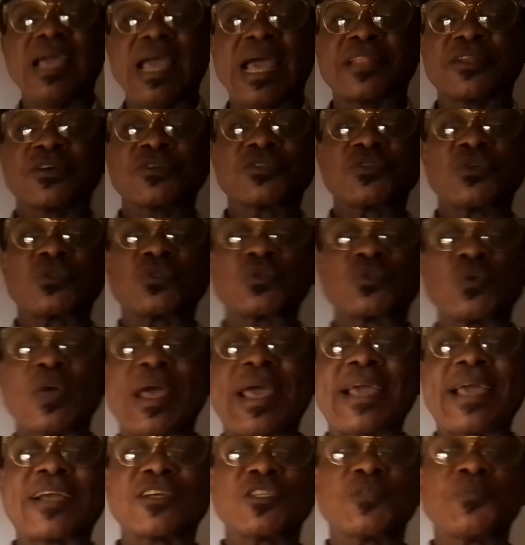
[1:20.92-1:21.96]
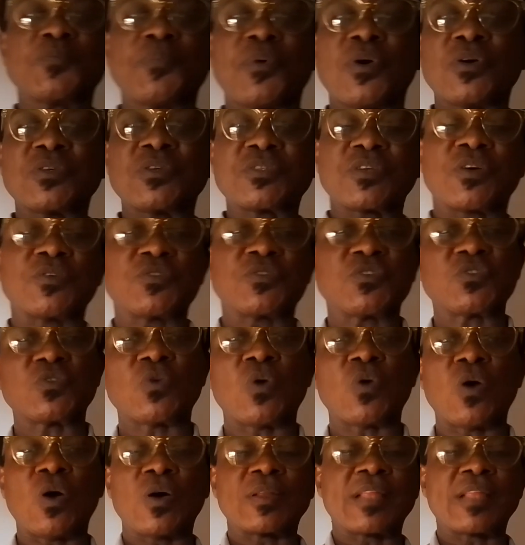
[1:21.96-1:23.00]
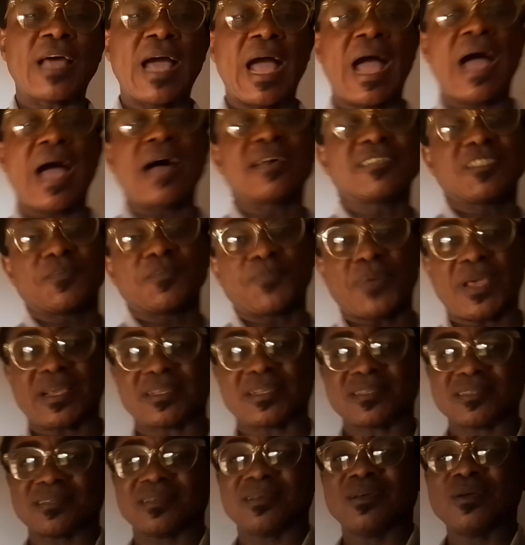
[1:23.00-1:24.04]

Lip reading: and also to expose us to other aspects